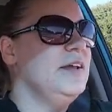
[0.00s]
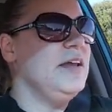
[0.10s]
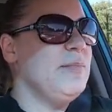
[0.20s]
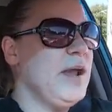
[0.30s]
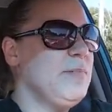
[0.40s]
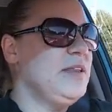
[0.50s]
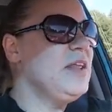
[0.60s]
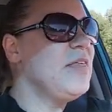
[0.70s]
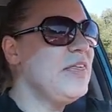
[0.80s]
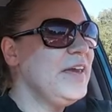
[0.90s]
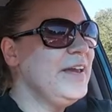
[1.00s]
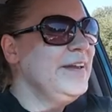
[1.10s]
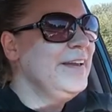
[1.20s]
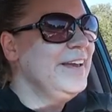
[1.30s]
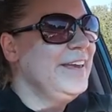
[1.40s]
It might be
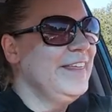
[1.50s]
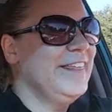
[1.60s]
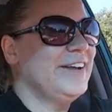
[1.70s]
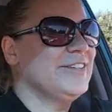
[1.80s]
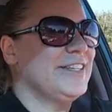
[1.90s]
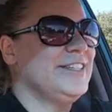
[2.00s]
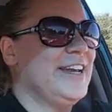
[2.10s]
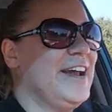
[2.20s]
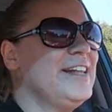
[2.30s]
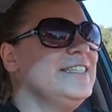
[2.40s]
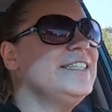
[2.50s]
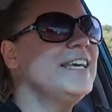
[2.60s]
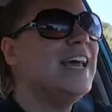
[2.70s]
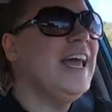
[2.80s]
nothing. There's a chance